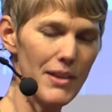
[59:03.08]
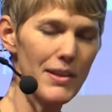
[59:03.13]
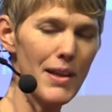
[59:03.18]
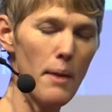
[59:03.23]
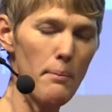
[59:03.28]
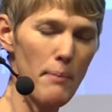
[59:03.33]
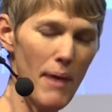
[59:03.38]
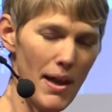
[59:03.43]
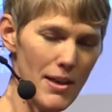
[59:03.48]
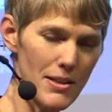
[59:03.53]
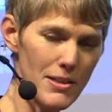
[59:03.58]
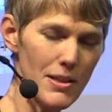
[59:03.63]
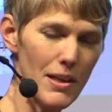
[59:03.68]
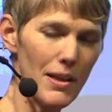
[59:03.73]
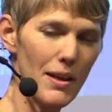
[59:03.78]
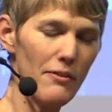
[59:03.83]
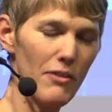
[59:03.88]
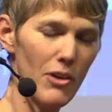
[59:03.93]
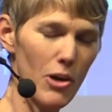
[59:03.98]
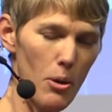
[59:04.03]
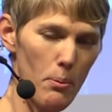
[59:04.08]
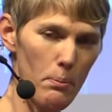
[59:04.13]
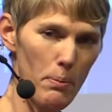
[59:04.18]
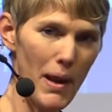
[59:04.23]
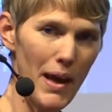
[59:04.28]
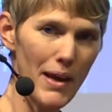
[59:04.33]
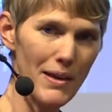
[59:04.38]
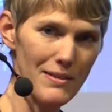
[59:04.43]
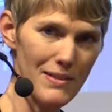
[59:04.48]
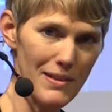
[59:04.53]
dimension and the
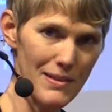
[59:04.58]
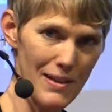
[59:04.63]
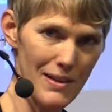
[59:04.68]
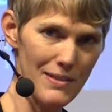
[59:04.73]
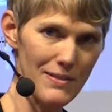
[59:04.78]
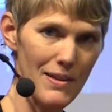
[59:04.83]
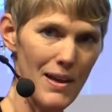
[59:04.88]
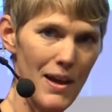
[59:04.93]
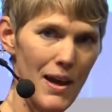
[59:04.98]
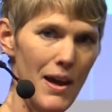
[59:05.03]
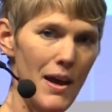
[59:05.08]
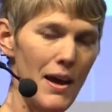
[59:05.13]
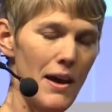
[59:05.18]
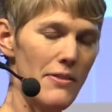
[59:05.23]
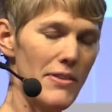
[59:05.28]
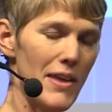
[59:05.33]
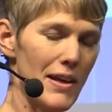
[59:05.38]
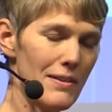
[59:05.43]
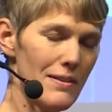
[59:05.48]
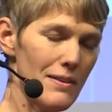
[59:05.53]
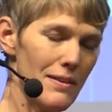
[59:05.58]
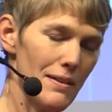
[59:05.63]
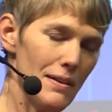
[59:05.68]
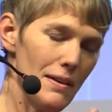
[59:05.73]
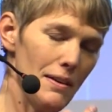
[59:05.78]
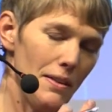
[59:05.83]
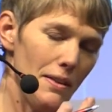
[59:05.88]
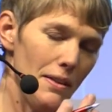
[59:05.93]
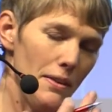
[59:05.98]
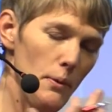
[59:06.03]
complexities that
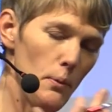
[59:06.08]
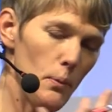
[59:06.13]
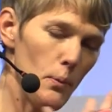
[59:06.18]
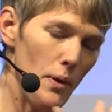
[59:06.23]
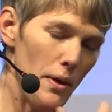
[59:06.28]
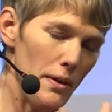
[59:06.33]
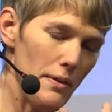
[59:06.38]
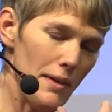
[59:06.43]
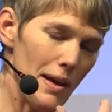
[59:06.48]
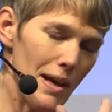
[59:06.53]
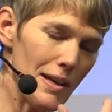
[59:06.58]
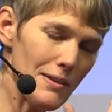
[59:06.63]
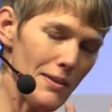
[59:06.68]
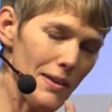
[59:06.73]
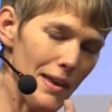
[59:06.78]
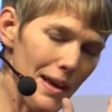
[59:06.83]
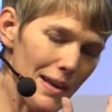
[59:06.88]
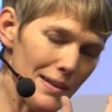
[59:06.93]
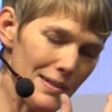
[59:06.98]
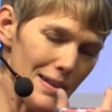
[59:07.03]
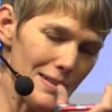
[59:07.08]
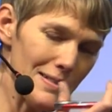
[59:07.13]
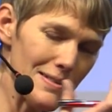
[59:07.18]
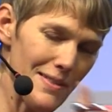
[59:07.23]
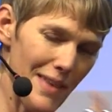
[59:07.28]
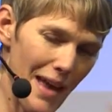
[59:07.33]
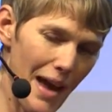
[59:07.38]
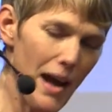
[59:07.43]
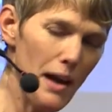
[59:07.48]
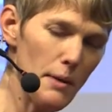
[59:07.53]
it is
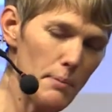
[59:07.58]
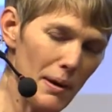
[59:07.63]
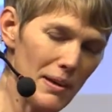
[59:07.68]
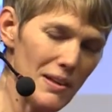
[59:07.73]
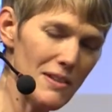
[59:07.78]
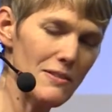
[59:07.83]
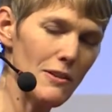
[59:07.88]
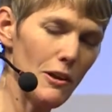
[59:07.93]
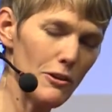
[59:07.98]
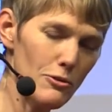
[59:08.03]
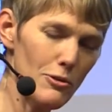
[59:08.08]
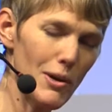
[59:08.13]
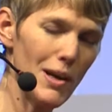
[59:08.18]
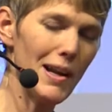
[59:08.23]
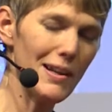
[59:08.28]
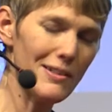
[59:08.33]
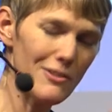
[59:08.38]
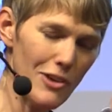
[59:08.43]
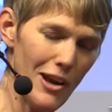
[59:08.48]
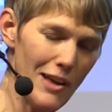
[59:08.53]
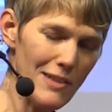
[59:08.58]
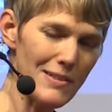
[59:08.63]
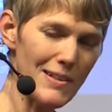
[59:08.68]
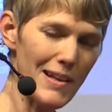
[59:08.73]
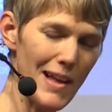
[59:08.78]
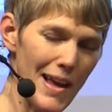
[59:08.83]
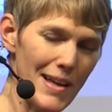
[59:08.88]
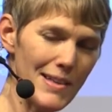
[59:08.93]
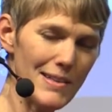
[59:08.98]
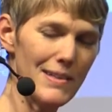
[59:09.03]
there, but it's not really
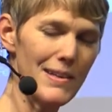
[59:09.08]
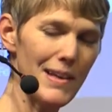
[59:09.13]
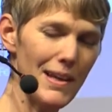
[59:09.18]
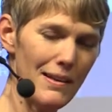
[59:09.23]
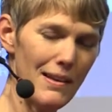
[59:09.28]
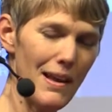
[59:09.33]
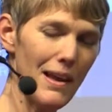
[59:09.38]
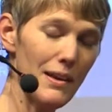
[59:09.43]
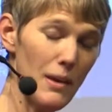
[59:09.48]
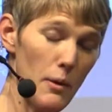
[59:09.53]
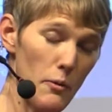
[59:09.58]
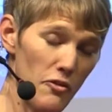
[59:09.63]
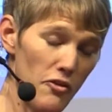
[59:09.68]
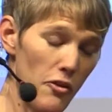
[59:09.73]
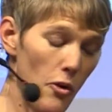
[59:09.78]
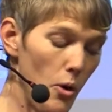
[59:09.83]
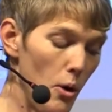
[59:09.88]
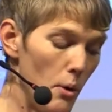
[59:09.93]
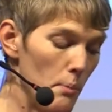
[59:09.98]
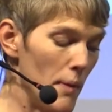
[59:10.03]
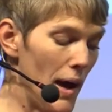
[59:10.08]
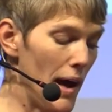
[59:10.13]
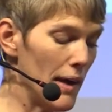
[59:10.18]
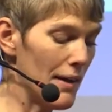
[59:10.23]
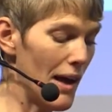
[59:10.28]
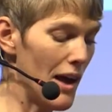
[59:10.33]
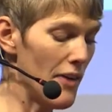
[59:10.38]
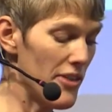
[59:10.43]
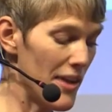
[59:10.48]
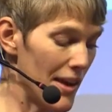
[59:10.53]
translated in a form. And
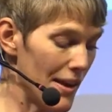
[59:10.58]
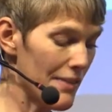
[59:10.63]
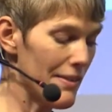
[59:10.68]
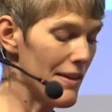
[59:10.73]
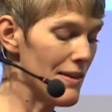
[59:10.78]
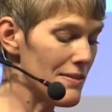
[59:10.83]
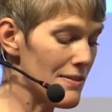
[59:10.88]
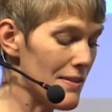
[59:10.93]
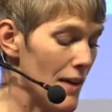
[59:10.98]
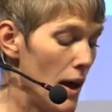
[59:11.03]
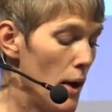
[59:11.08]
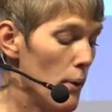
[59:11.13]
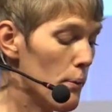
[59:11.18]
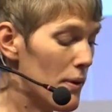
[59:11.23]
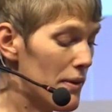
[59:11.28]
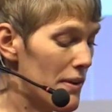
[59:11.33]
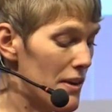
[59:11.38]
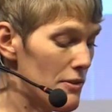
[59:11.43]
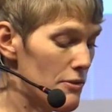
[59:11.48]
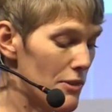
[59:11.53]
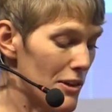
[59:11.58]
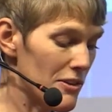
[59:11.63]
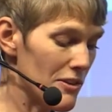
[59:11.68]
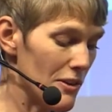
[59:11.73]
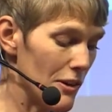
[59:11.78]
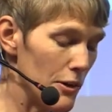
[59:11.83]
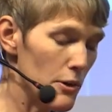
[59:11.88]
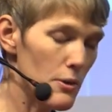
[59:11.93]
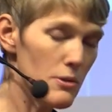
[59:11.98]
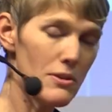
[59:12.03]
I think this, with the
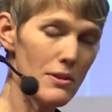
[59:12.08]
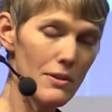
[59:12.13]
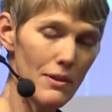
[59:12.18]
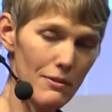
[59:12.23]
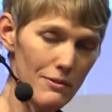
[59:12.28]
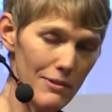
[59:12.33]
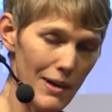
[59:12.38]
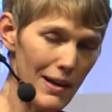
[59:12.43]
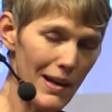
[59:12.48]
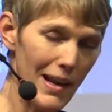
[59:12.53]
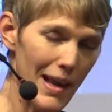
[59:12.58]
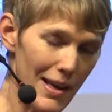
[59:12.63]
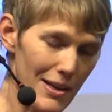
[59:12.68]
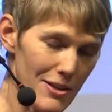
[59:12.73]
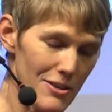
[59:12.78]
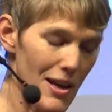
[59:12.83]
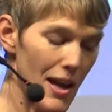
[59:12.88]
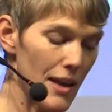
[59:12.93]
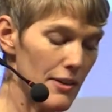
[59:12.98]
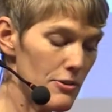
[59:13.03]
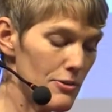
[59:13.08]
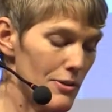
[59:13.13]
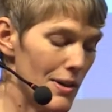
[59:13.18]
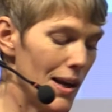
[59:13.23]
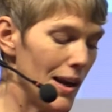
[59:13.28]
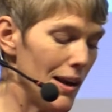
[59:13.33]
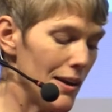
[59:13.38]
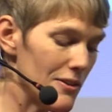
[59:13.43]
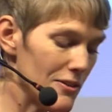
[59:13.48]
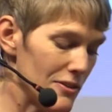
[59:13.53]
resolution on Lake Chad,
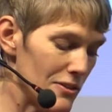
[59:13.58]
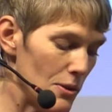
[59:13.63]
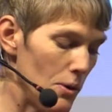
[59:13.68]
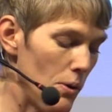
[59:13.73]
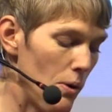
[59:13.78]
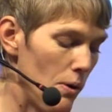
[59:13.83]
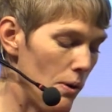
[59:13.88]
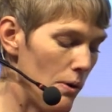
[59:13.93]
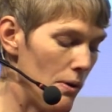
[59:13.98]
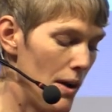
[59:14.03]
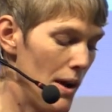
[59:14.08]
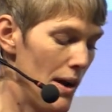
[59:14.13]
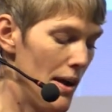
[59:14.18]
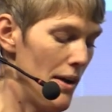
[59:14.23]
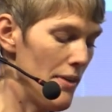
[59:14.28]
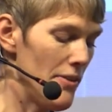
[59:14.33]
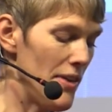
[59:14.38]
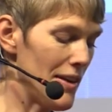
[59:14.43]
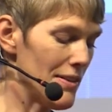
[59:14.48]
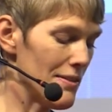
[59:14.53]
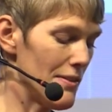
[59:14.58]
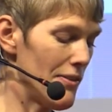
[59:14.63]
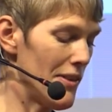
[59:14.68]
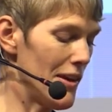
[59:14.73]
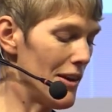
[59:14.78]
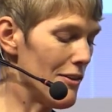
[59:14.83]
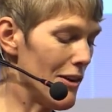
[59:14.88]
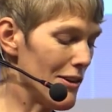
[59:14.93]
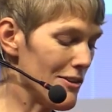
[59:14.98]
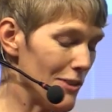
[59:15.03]
really saw that the
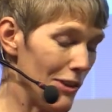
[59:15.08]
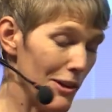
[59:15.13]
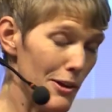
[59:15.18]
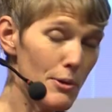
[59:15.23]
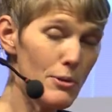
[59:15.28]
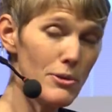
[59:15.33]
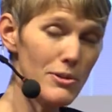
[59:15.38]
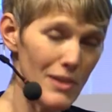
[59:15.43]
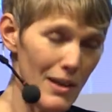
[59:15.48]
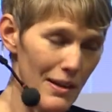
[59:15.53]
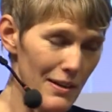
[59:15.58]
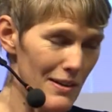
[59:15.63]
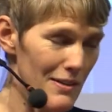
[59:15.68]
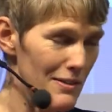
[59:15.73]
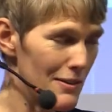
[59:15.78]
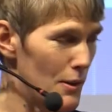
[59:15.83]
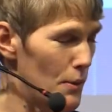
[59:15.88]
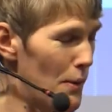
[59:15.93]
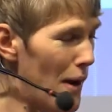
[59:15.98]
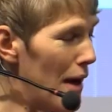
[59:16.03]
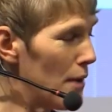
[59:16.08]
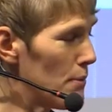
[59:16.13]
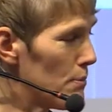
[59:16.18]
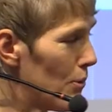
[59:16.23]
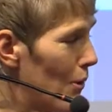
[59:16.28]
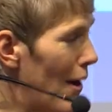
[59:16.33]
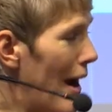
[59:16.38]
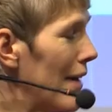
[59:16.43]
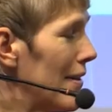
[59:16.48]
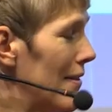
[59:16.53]
resolution is quite
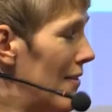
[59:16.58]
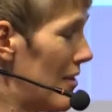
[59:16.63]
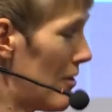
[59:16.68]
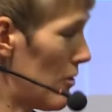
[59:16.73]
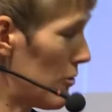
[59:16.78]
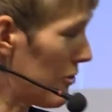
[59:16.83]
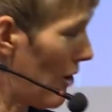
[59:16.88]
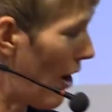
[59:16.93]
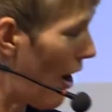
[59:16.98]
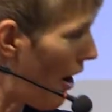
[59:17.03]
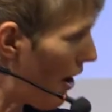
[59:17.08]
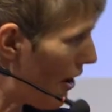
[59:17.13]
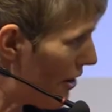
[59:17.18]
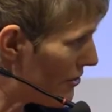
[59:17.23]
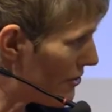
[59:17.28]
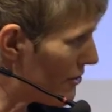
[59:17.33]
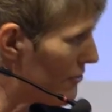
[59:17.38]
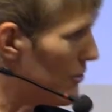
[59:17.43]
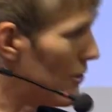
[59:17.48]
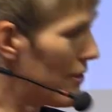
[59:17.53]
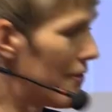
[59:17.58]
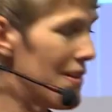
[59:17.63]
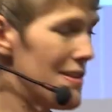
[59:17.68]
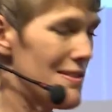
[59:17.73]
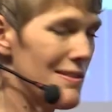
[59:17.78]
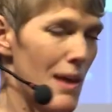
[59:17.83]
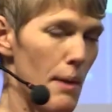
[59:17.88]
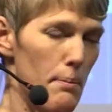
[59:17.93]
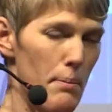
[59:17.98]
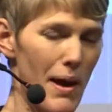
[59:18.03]
proactive. It also asked for this
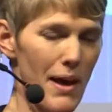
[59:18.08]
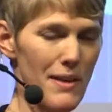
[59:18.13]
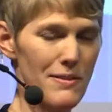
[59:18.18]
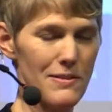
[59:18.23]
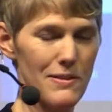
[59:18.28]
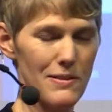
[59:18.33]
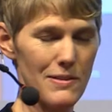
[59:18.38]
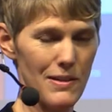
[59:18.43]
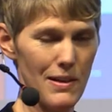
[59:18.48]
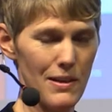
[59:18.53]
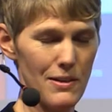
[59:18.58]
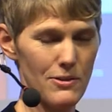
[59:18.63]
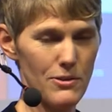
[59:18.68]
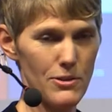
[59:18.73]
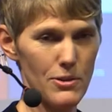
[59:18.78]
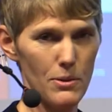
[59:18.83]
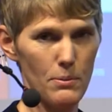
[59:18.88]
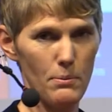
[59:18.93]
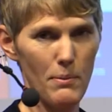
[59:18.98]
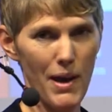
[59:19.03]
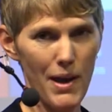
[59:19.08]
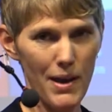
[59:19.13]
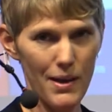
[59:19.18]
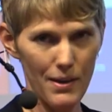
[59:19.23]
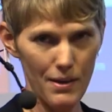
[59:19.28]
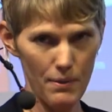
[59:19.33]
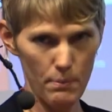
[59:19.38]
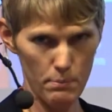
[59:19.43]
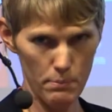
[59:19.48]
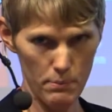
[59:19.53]
capacity to
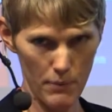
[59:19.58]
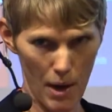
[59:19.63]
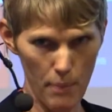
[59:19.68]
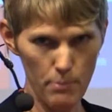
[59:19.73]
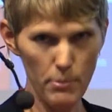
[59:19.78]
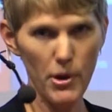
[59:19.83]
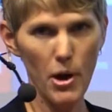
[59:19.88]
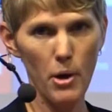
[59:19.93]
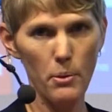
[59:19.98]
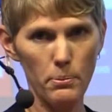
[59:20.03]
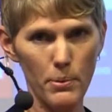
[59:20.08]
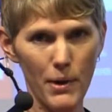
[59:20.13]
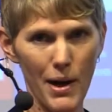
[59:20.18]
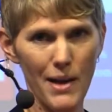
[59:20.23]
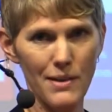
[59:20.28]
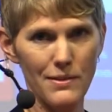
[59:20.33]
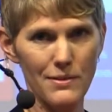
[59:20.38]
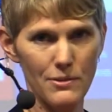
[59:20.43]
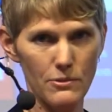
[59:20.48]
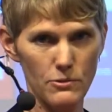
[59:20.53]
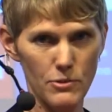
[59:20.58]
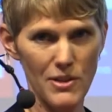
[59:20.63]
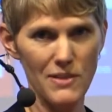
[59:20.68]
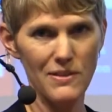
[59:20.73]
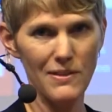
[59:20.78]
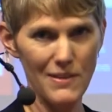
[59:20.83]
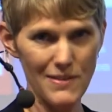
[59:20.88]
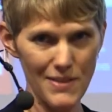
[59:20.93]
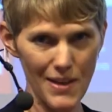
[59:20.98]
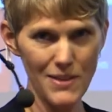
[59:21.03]
make appropriate risk
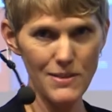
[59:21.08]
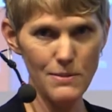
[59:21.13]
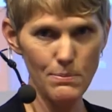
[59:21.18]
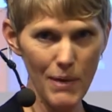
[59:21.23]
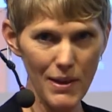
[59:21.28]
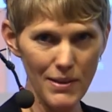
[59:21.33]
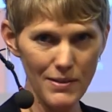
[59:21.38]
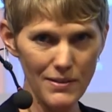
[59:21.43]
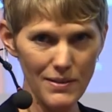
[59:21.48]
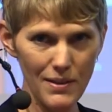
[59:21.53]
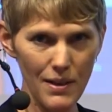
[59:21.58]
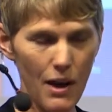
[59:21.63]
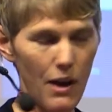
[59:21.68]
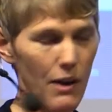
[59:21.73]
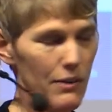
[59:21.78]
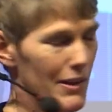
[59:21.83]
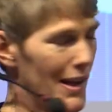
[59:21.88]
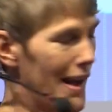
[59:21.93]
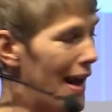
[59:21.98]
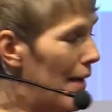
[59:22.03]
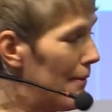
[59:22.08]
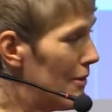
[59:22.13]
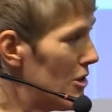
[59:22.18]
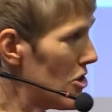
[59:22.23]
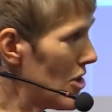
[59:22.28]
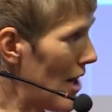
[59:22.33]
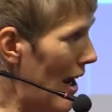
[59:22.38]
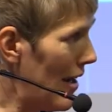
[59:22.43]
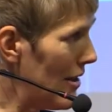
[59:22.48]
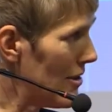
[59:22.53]
assessment on climate
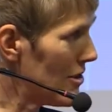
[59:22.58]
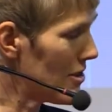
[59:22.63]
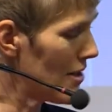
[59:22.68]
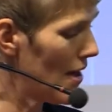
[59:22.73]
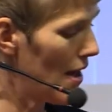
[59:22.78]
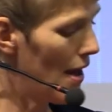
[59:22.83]
change.